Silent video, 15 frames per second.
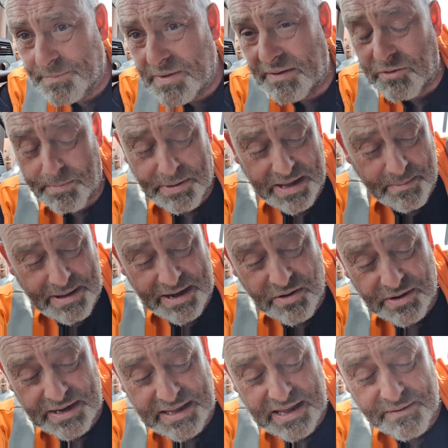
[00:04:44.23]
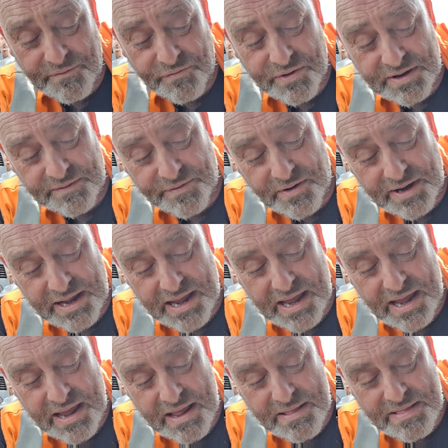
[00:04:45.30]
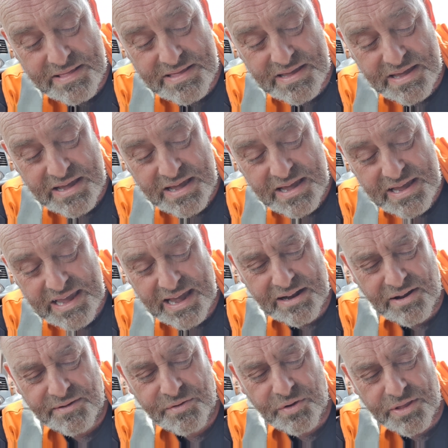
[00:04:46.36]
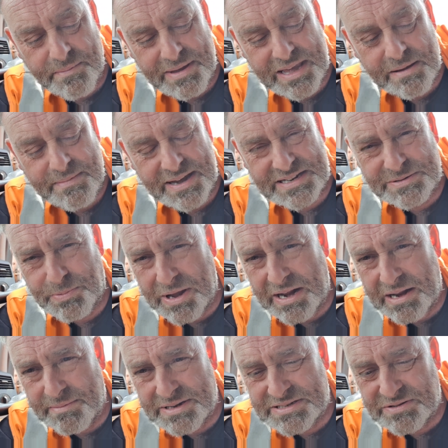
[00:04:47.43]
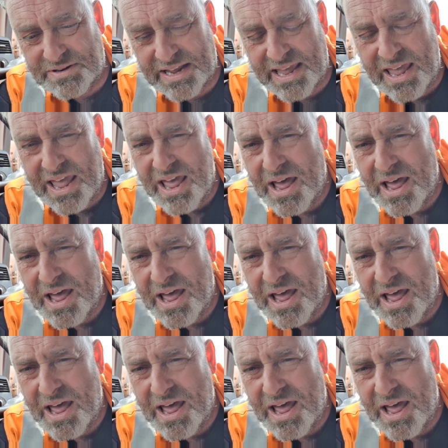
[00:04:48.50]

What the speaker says: You have to ping it back on again for it to find it. And yeah, like I've got the Mickey Mouse speed limits on it.